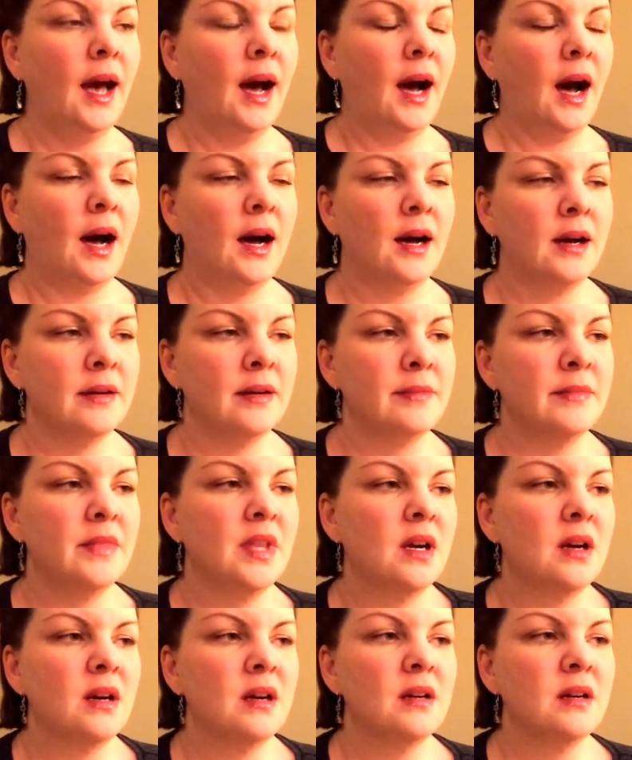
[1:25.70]

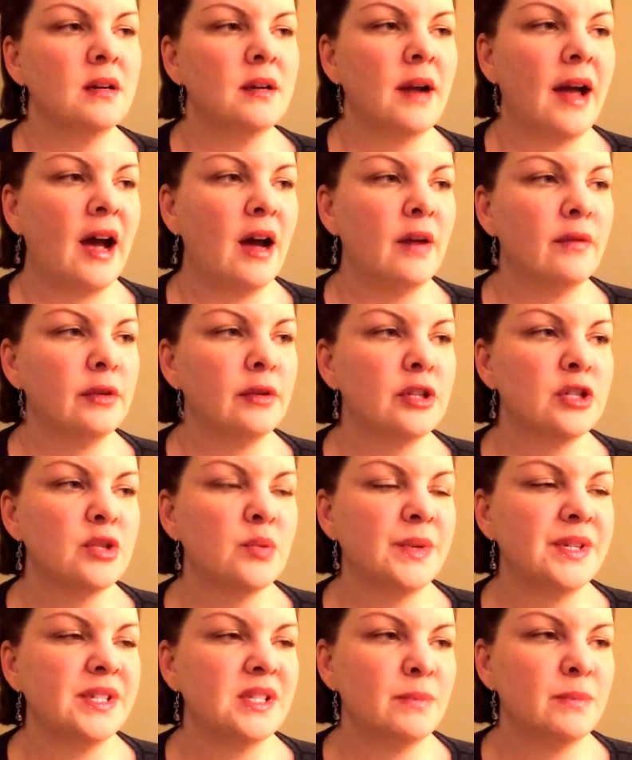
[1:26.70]
Their average
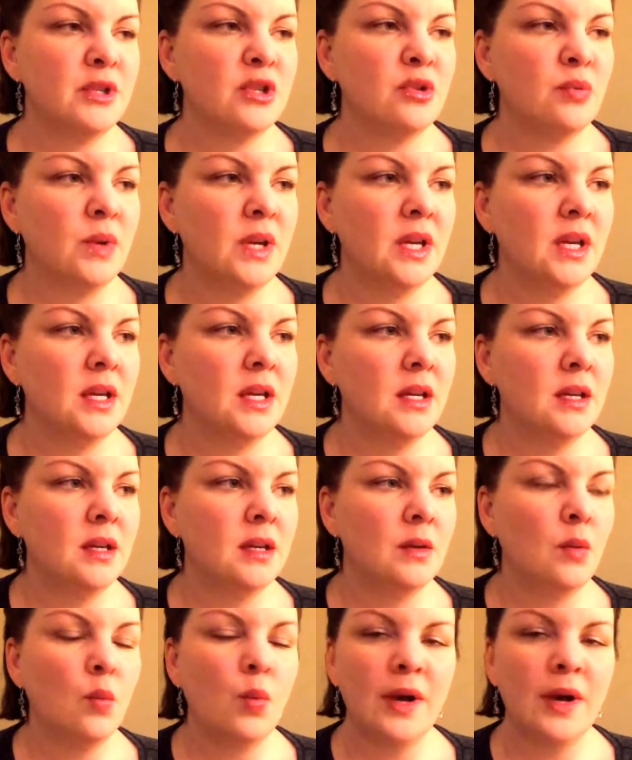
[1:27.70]
was
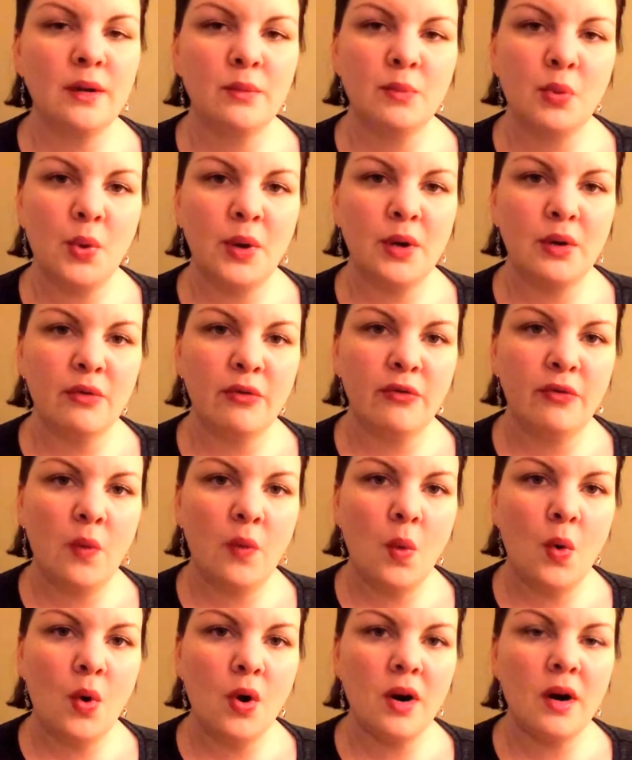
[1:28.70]
between
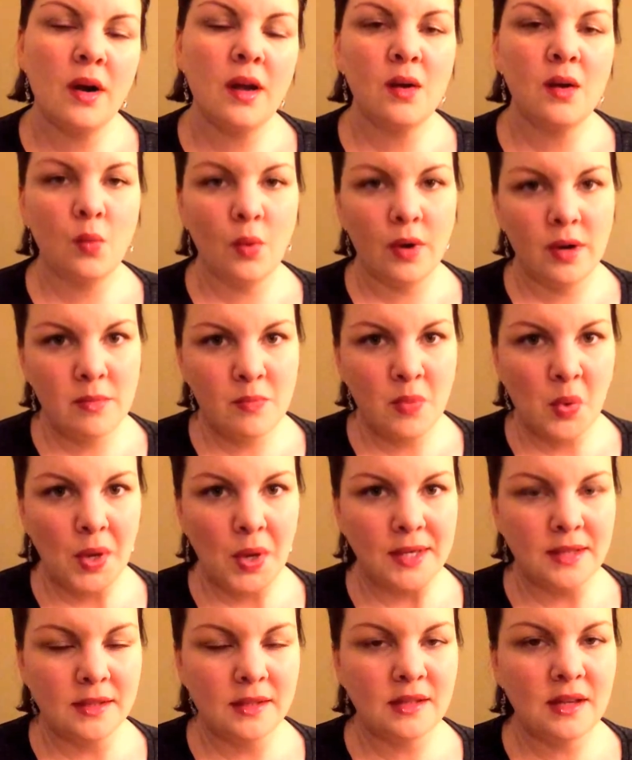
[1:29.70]
1.4 and
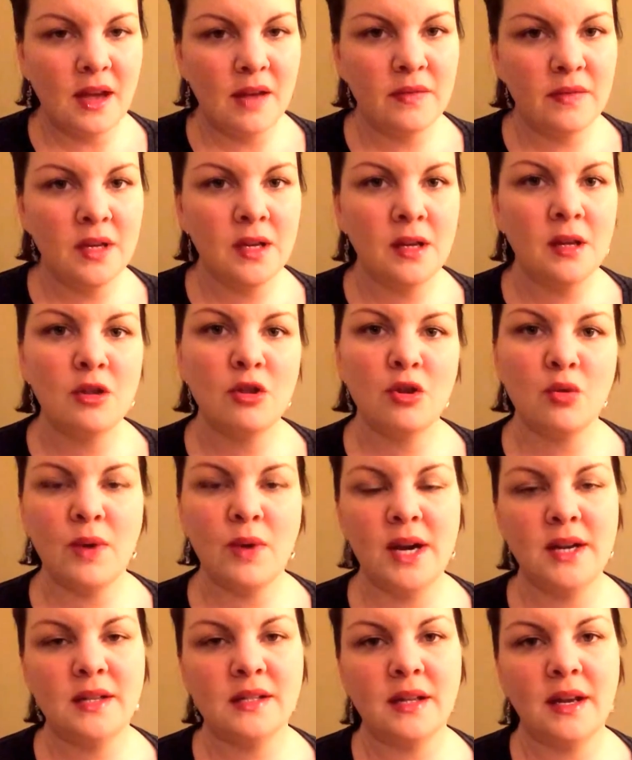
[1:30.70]
1.7. The
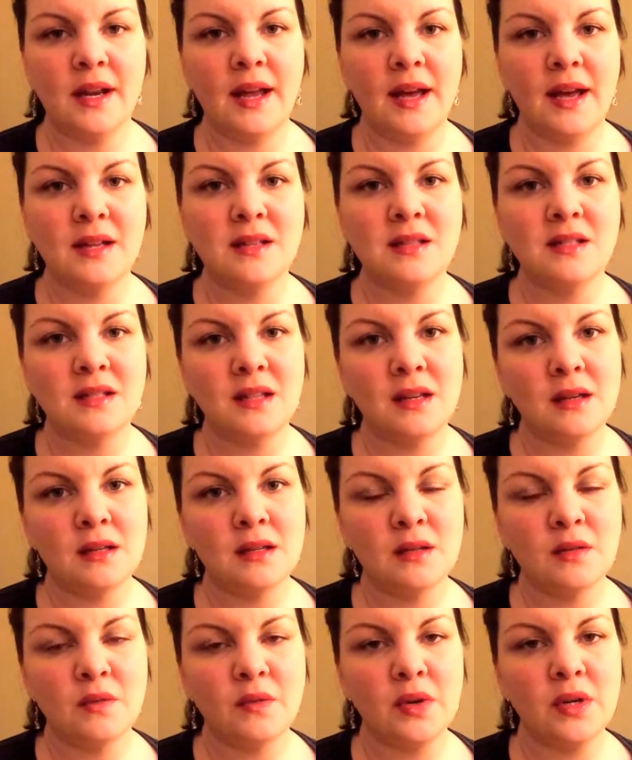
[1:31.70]
right side had
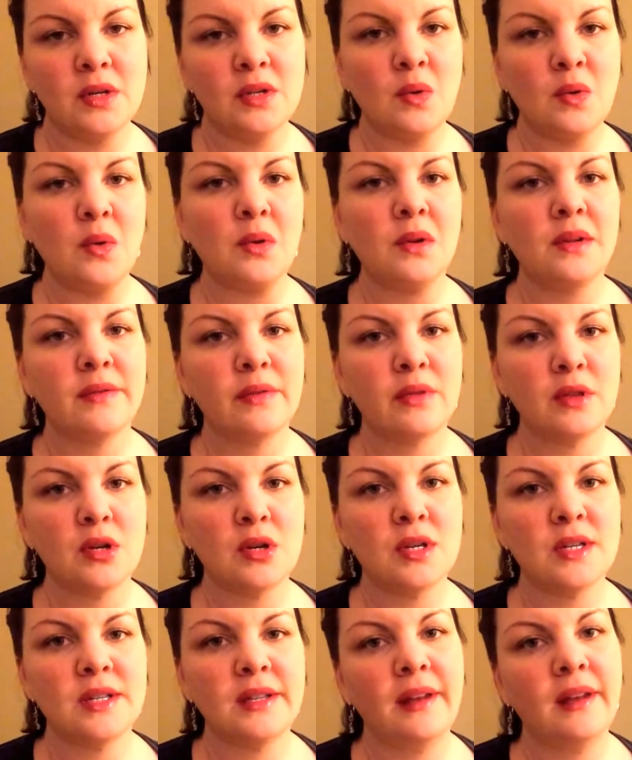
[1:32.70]
6 for a total of
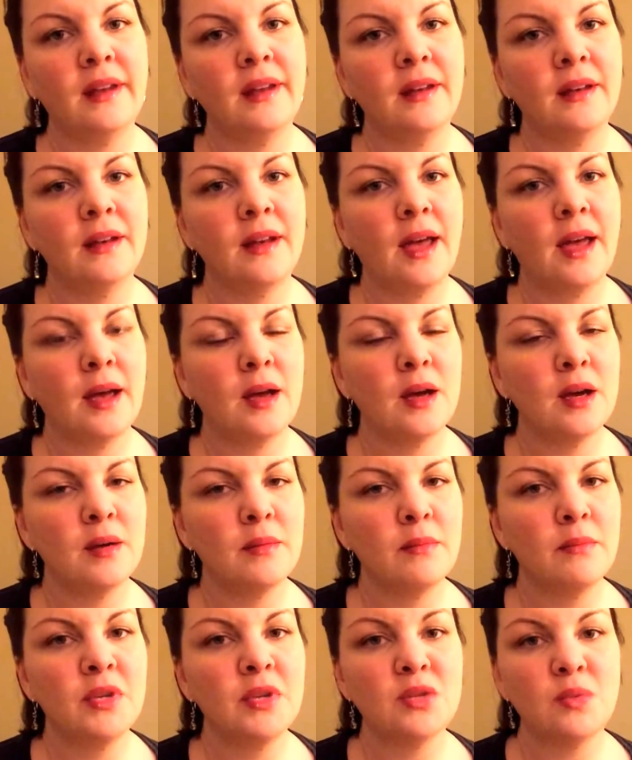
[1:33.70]
13,
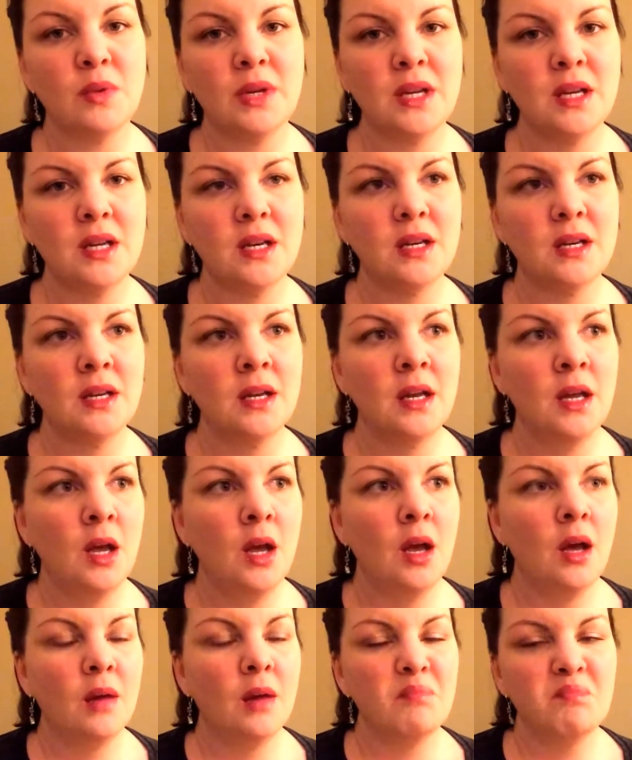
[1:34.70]
between
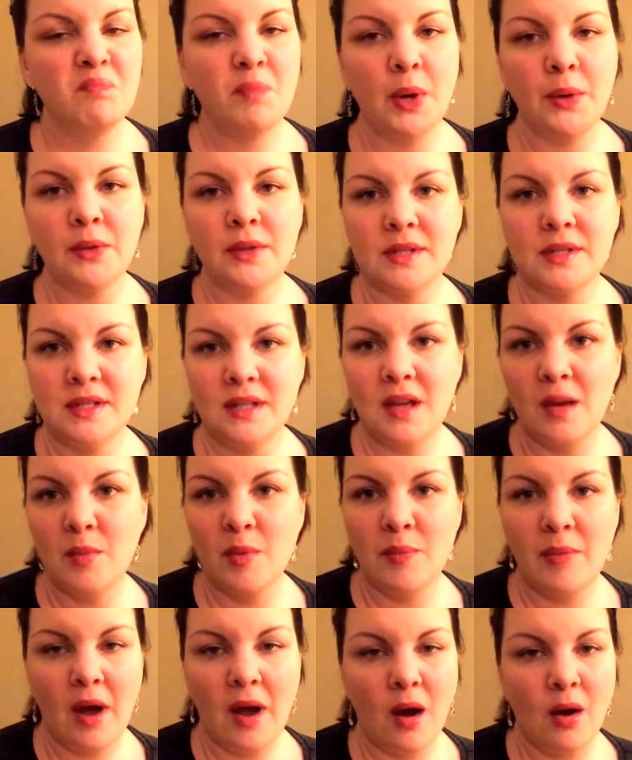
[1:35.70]
about the same
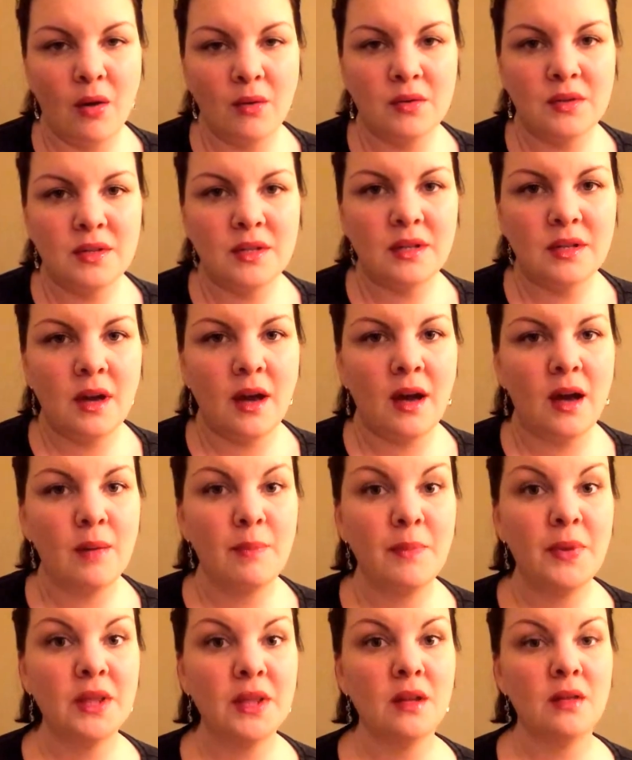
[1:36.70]
amount.
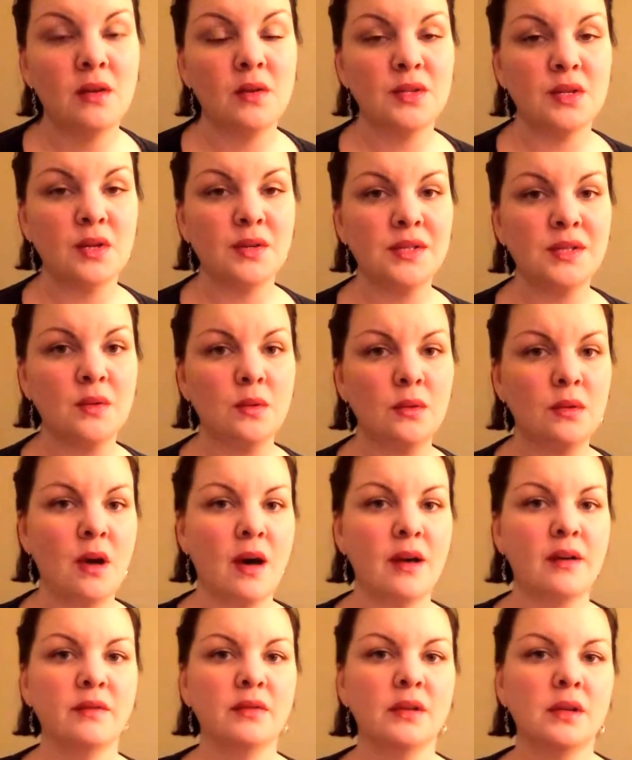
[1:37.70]
But then there's also a
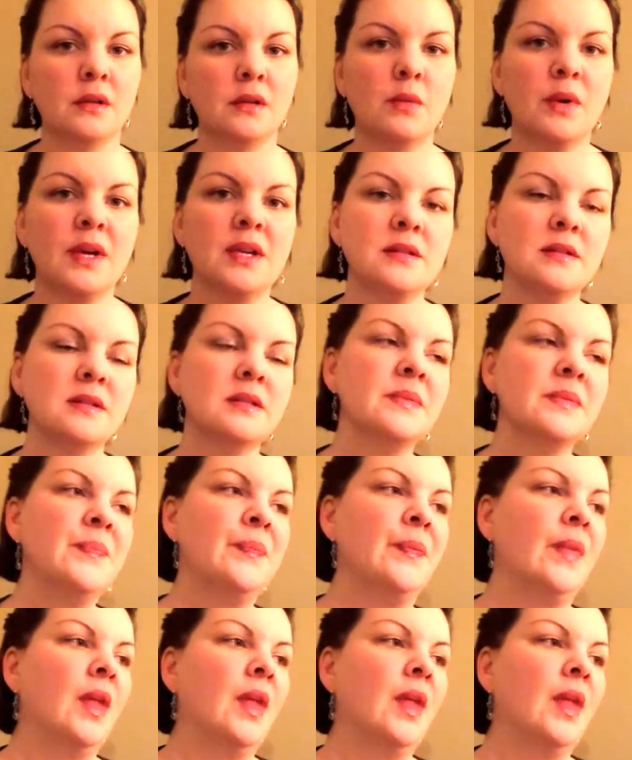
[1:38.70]
lot of little ones.